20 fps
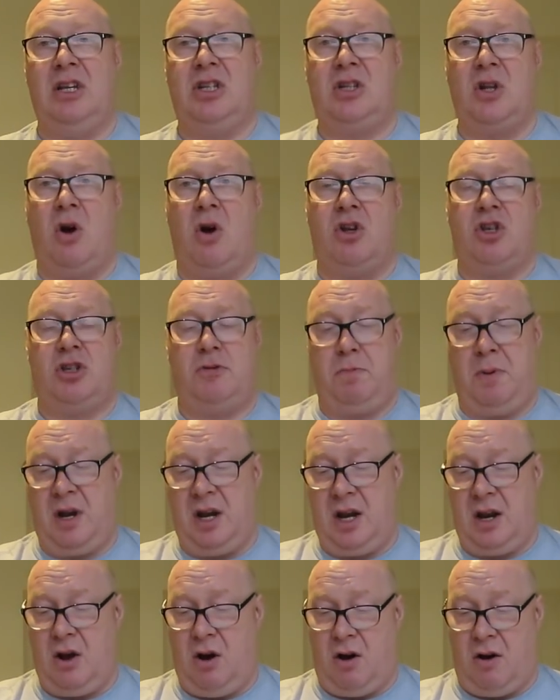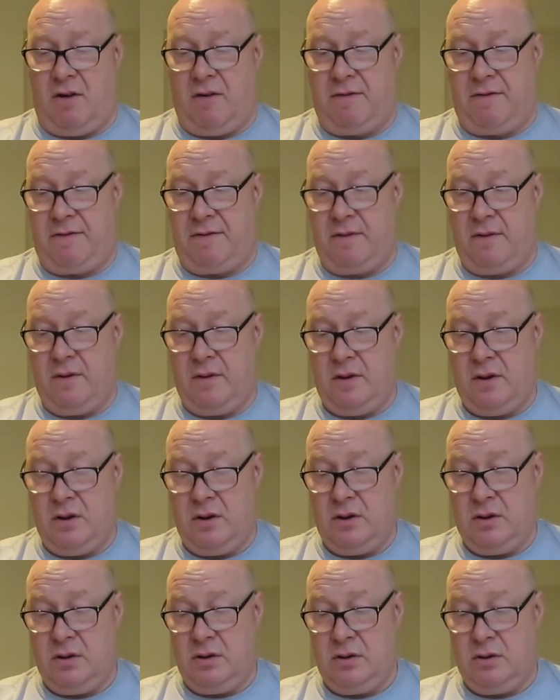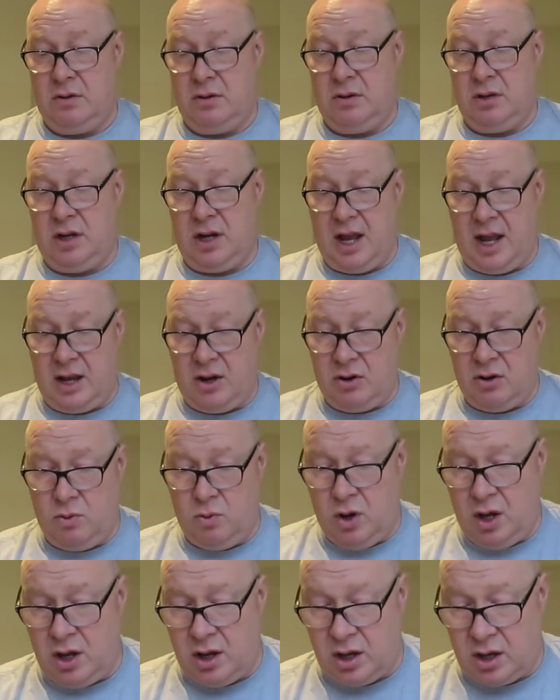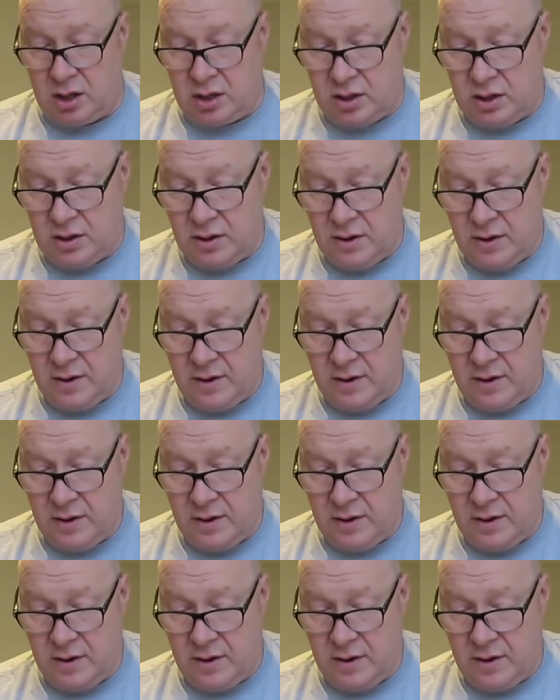You start spinning it off, and it ain't going to work.